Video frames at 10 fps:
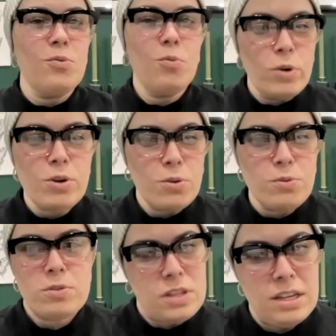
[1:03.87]
What are
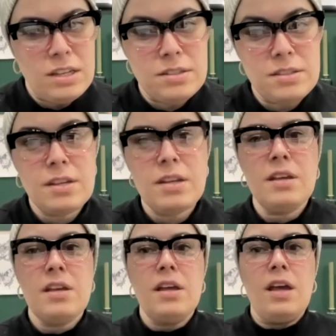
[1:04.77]
those things?
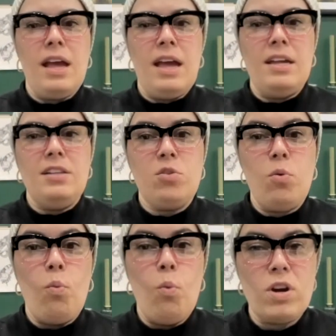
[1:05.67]
And
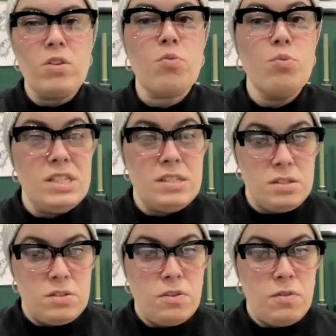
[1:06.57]
what are the
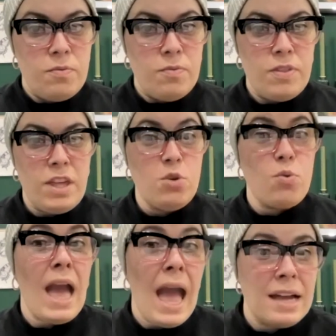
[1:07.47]
reasons that you
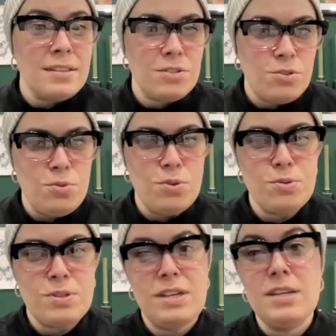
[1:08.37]
can't do
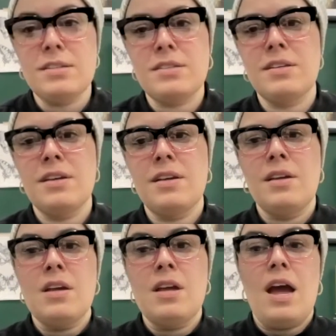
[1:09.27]
those things?
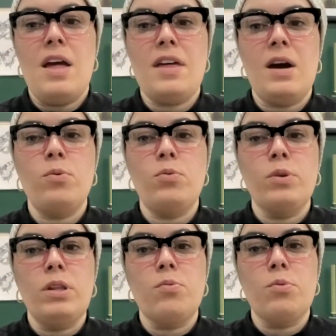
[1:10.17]
And that will
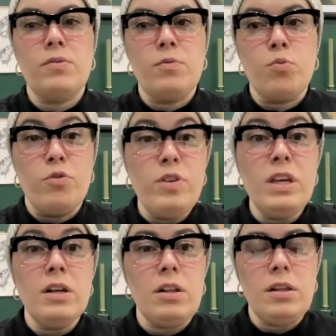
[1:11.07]
really
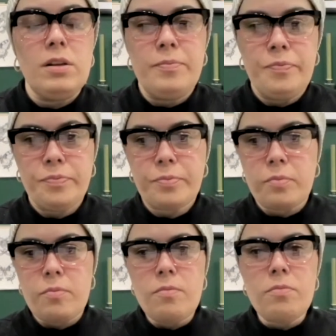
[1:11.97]
reveal
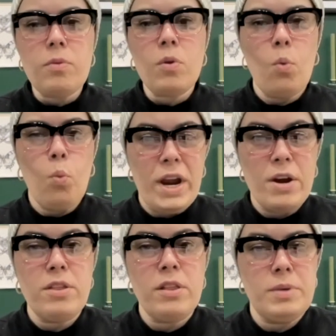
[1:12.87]

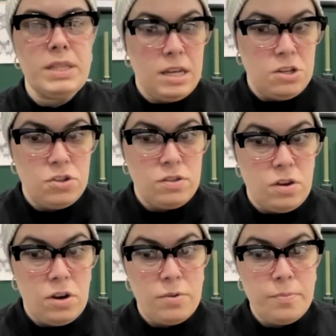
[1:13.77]
where the limitations
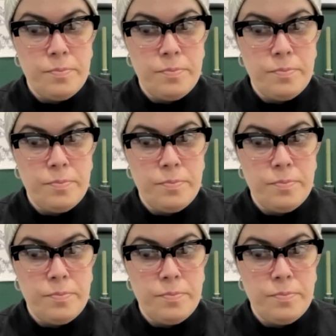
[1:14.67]
are.